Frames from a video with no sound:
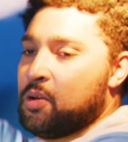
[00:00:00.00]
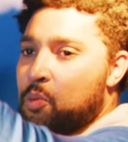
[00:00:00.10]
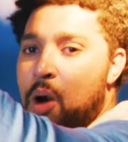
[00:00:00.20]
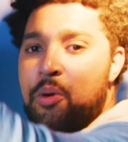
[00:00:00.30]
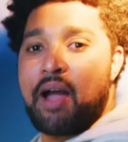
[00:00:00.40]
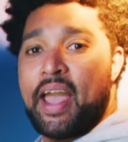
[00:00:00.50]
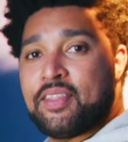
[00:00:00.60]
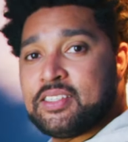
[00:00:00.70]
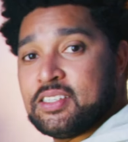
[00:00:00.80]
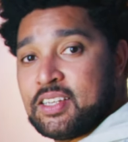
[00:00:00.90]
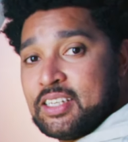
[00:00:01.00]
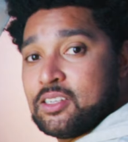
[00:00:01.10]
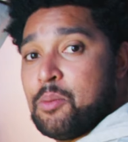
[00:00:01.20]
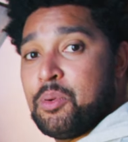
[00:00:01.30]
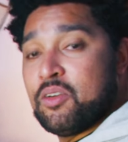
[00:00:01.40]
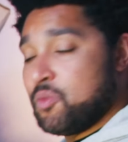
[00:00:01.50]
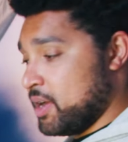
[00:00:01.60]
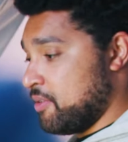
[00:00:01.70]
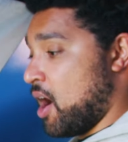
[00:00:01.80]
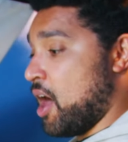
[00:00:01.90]
While we're at it, this is an example of
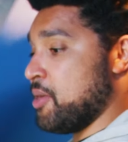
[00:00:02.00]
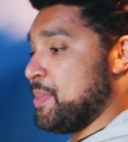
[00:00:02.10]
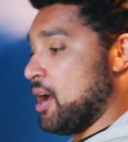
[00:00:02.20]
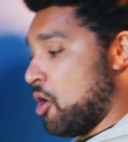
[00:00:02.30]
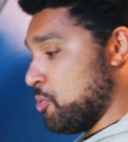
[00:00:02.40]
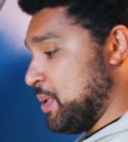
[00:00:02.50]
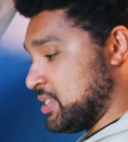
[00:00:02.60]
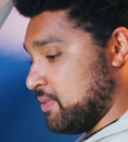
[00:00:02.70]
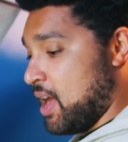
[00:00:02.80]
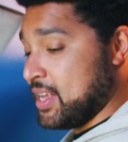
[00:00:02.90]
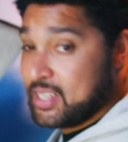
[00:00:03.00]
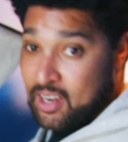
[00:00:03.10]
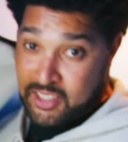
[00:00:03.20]
one of our other bit, old bits of lighting.